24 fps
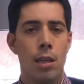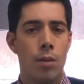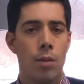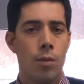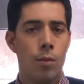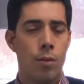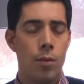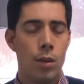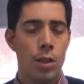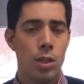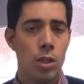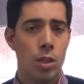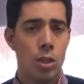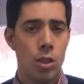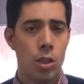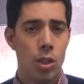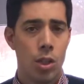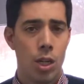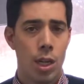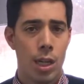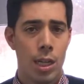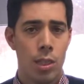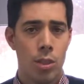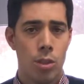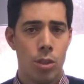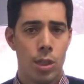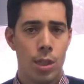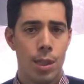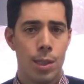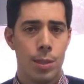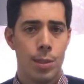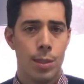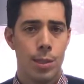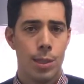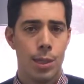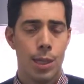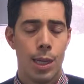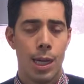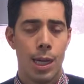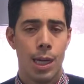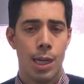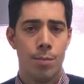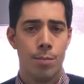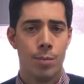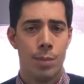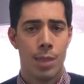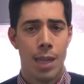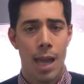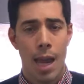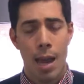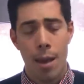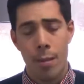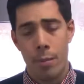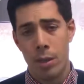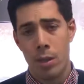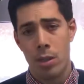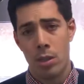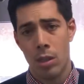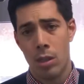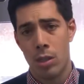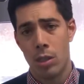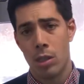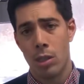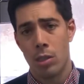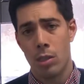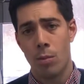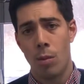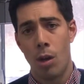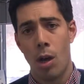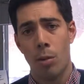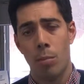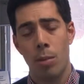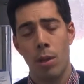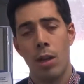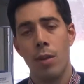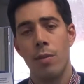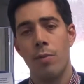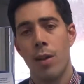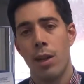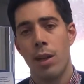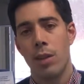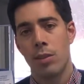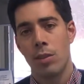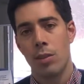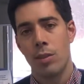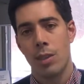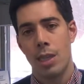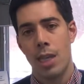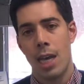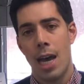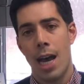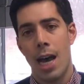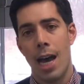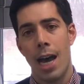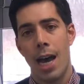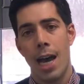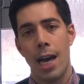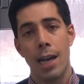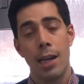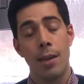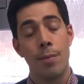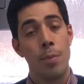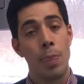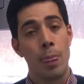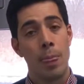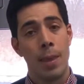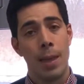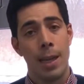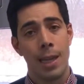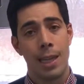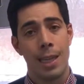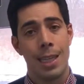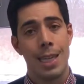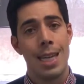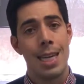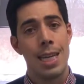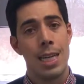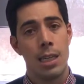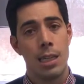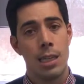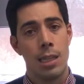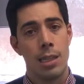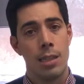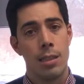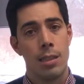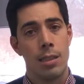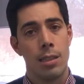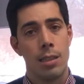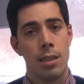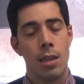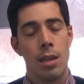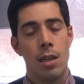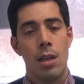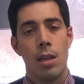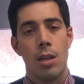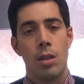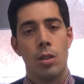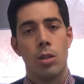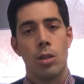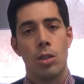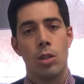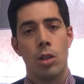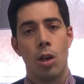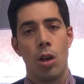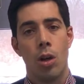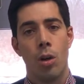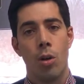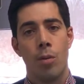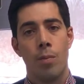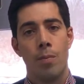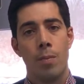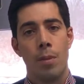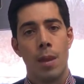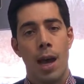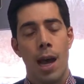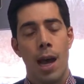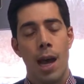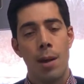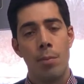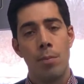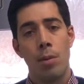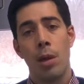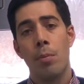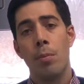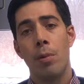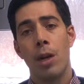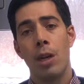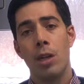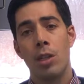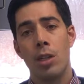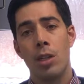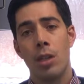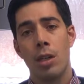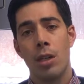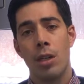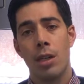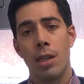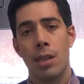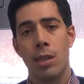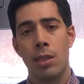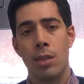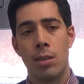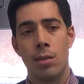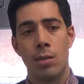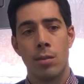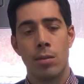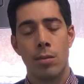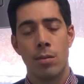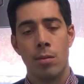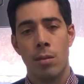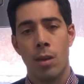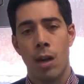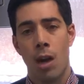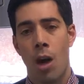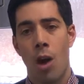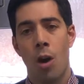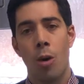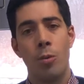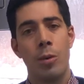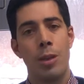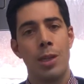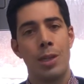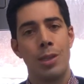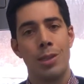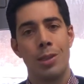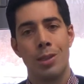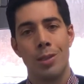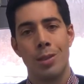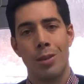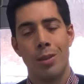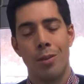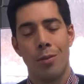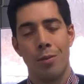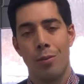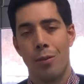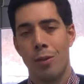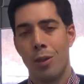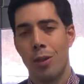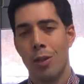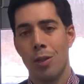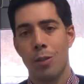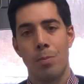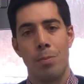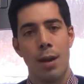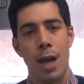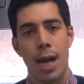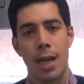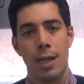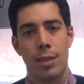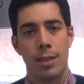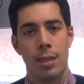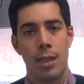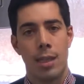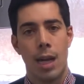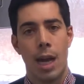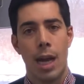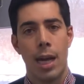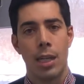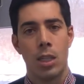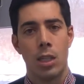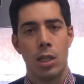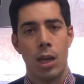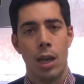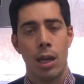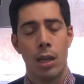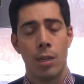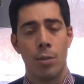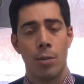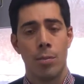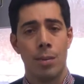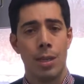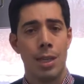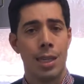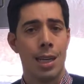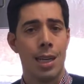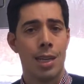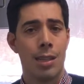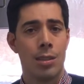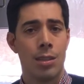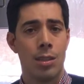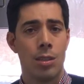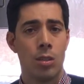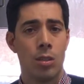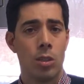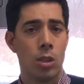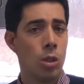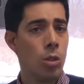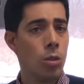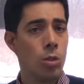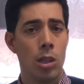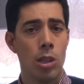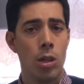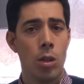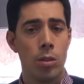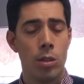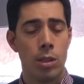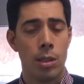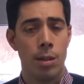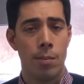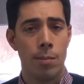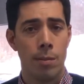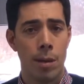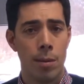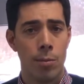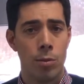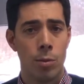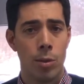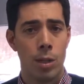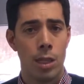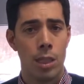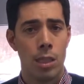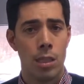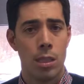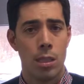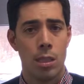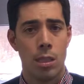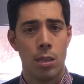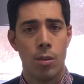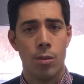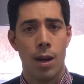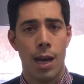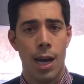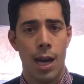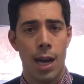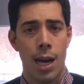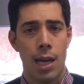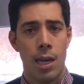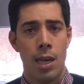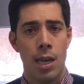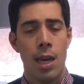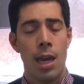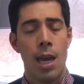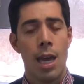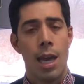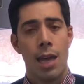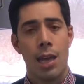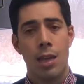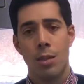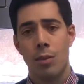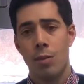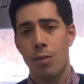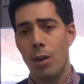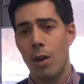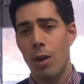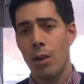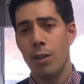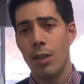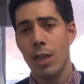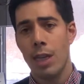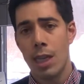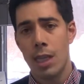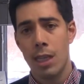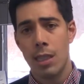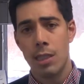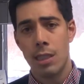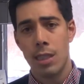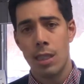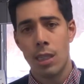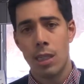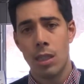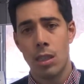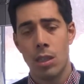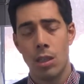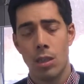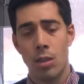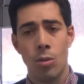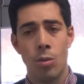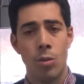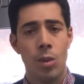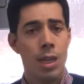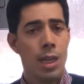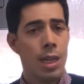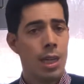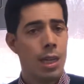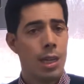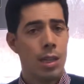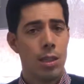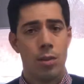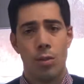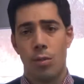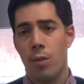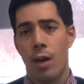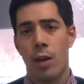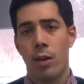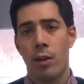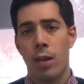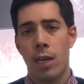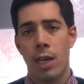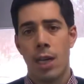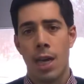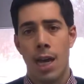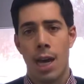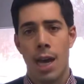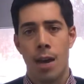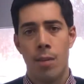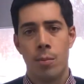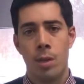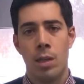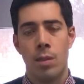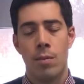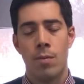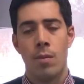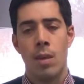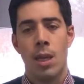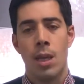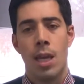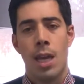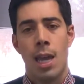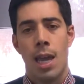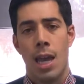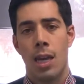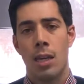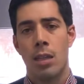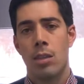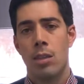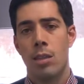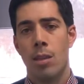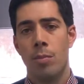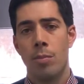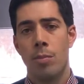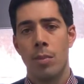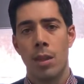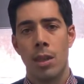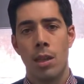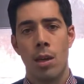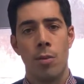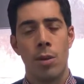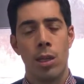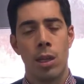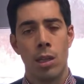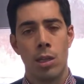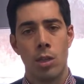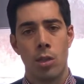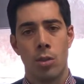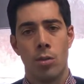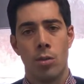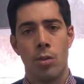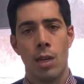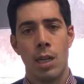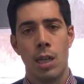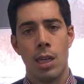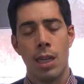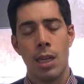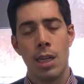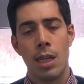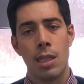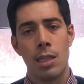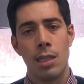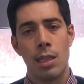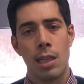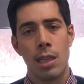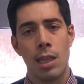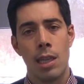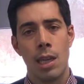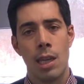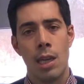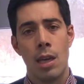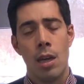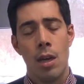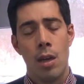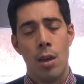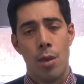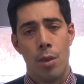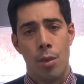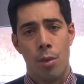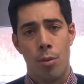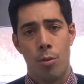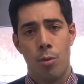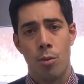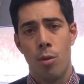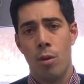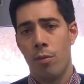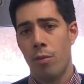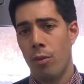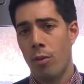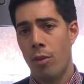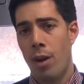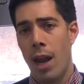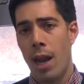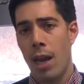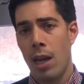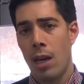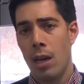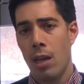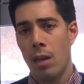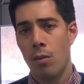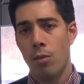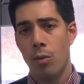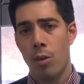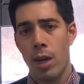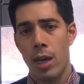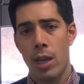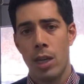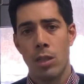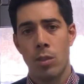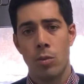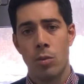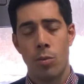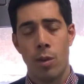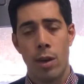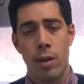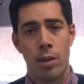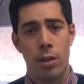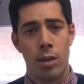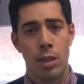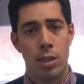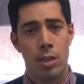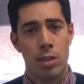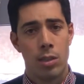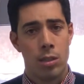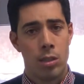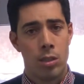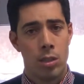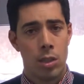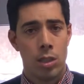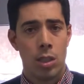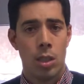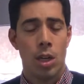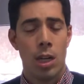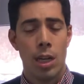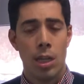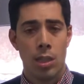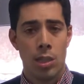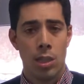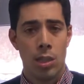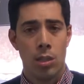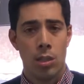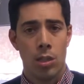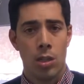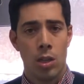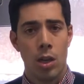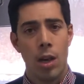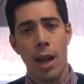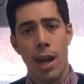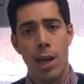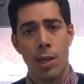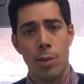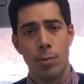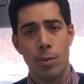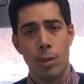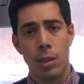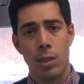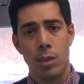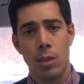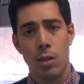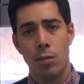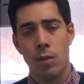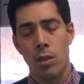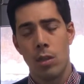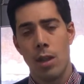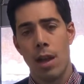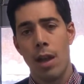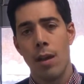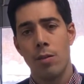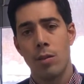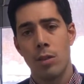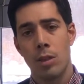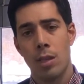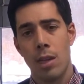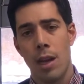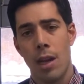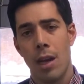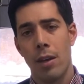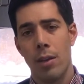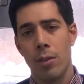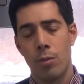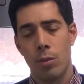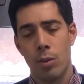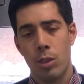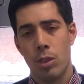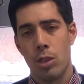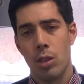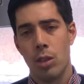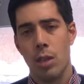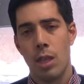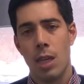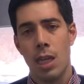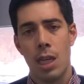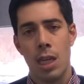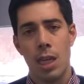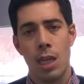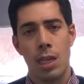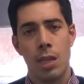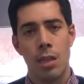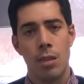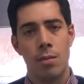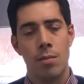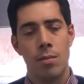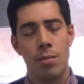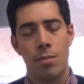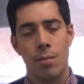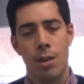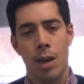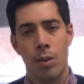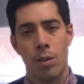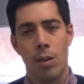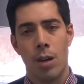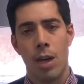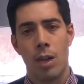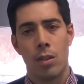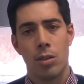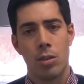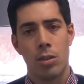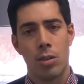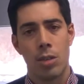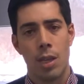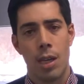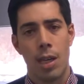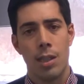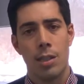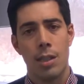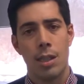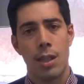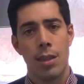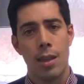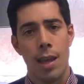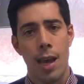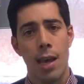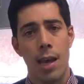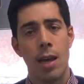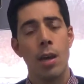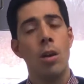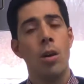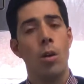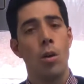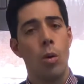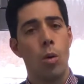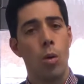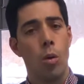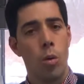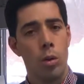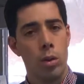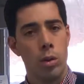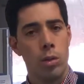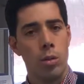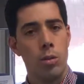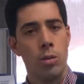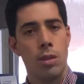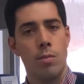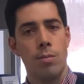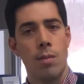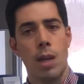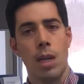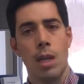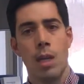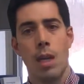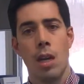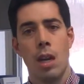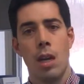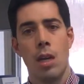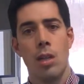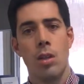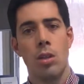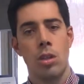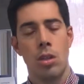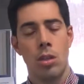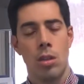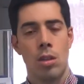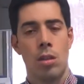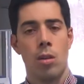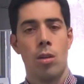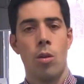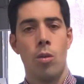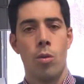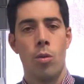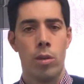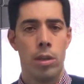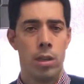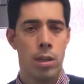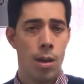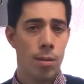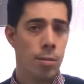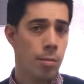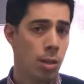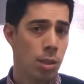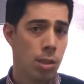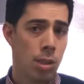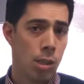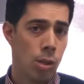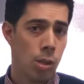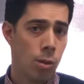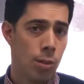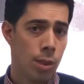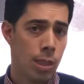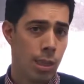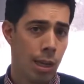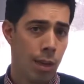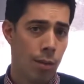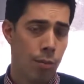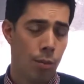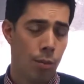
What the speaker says: Vision changes, damage to the small blood vessels in the eye and kidneys. So high blood pressure is always the first box that I check because there's usually no symptoms when it's too high. It's very easy to do, it's very common, and it's something that we can treat easily through a variety of ways, whether it's changing certain aspects of your lifestyle, what you're eating, how you're exercising and that, or using medication to lower the numbers into a safe